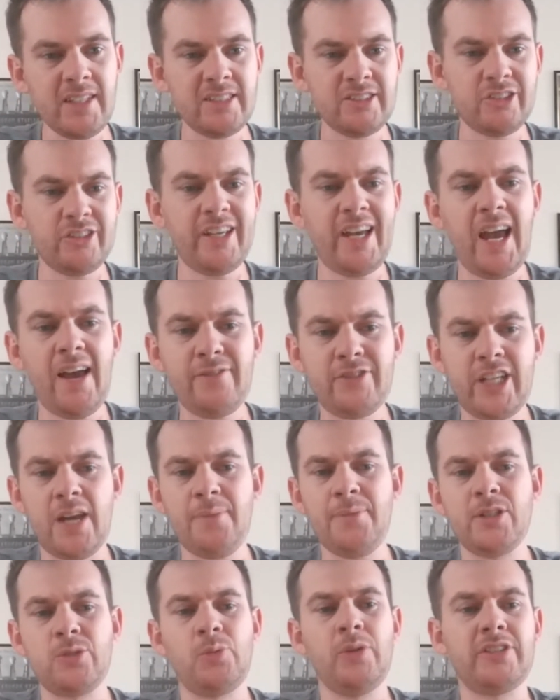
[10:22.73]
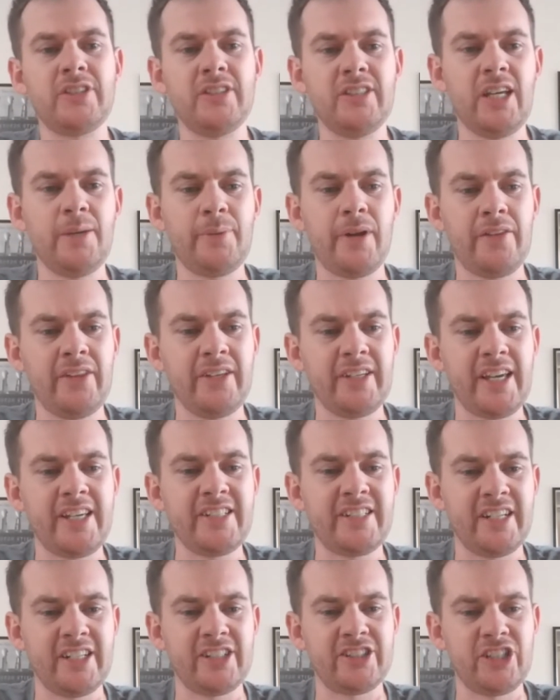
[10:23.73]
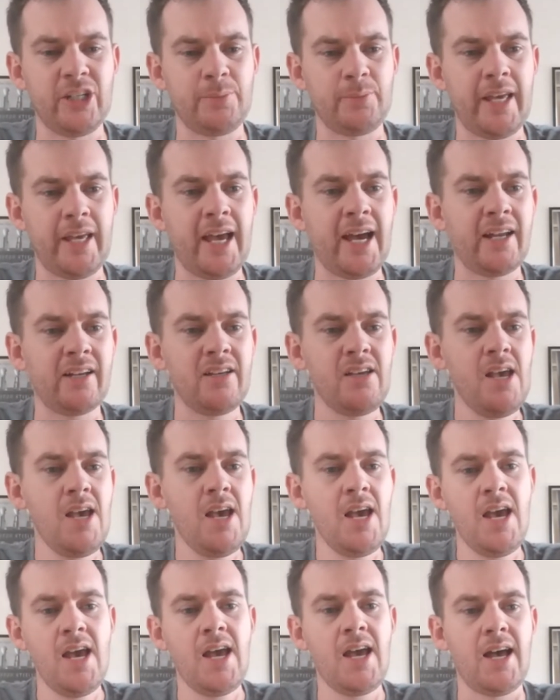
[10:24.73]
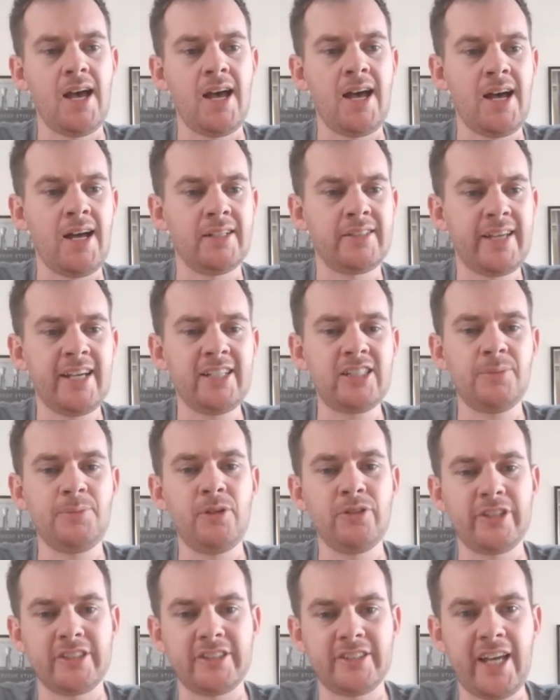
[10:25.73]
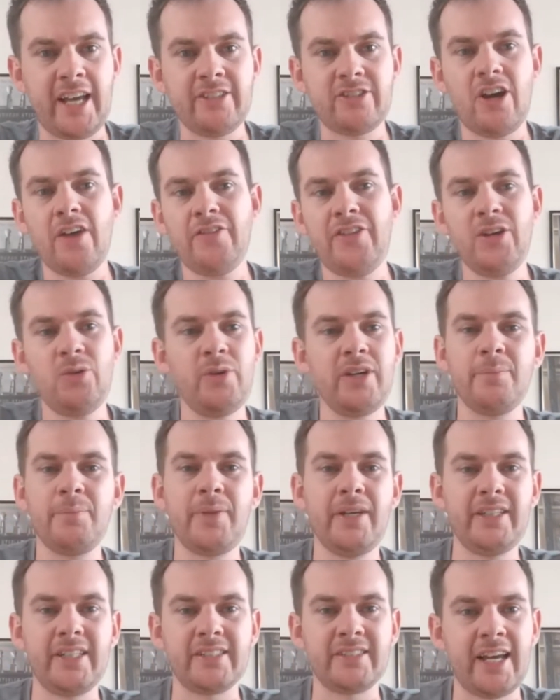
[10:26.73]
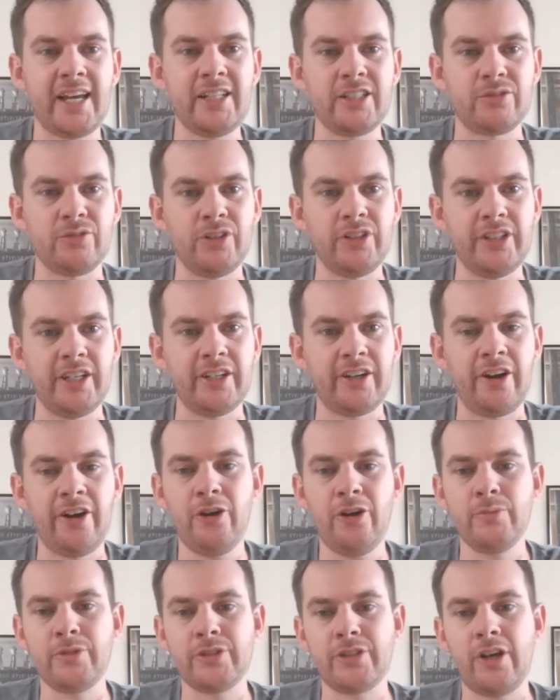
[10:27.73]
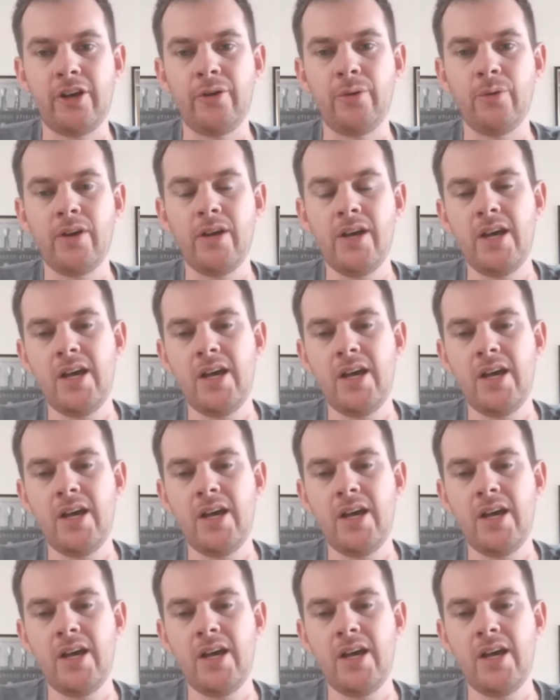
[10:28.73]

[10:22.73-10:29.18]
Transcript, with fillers: So they have Jameis Winston there, but I think he's getting shipped out. Uh, Taysom Hill's the Saints. I think we can beat the Saints really at home. So